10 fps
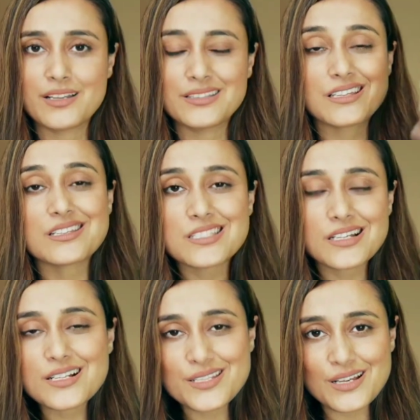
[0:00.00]
The
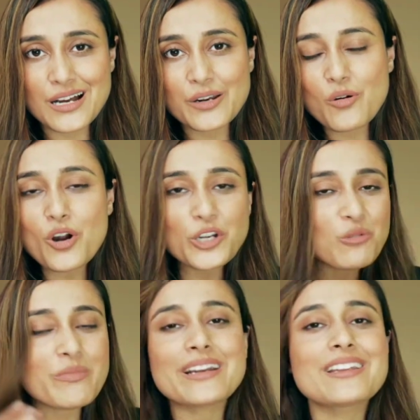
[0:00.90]
results are
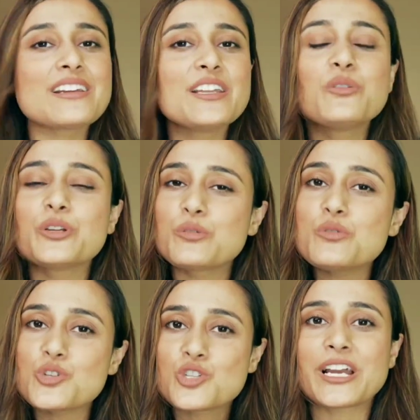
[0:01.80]
automatically going to
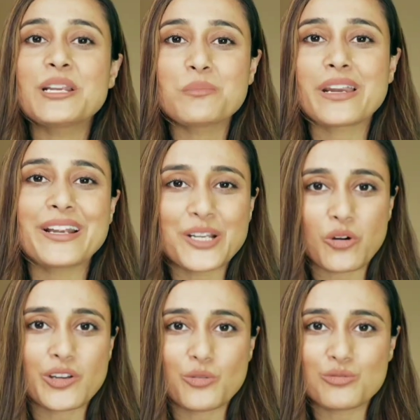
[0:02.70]
shine bright
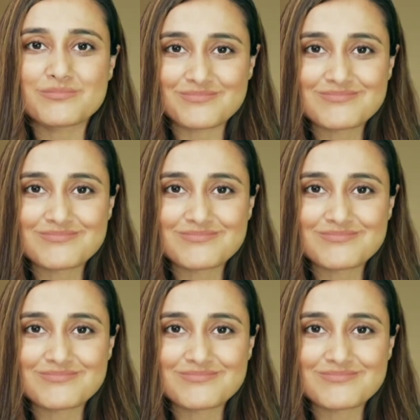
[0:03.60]
on you.